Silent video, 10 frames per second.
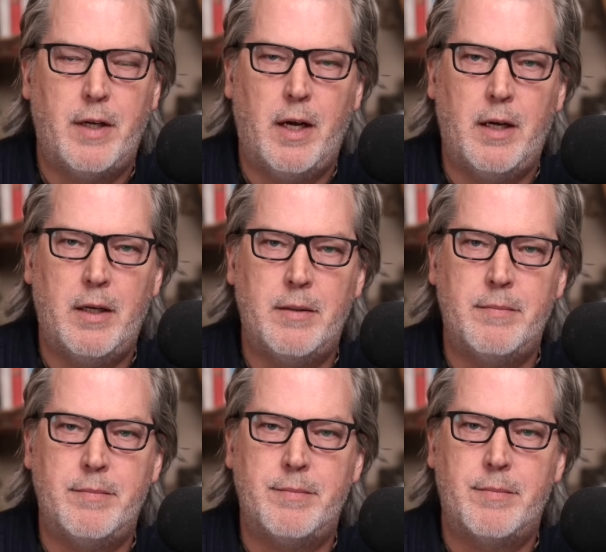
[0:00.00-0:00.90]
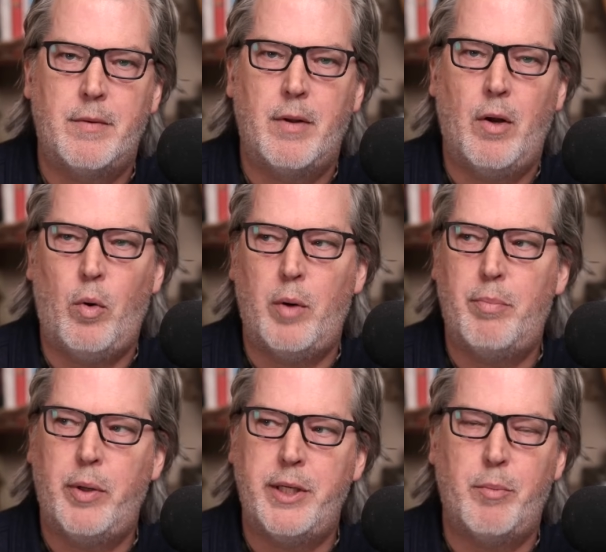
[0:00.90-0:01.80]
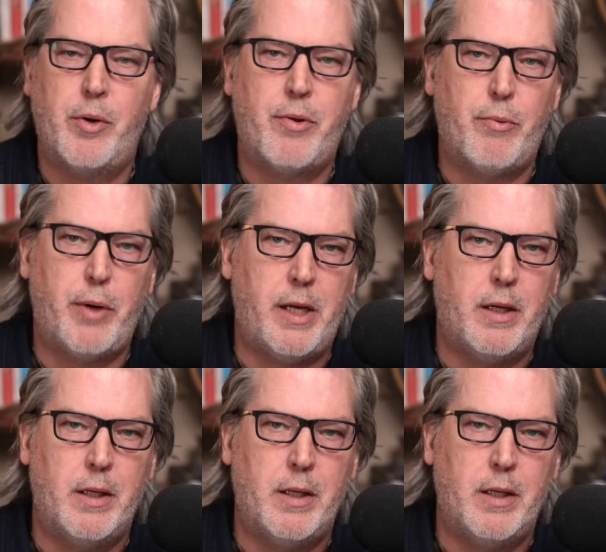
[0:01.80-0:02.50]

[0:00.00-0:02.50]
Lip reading: or point number three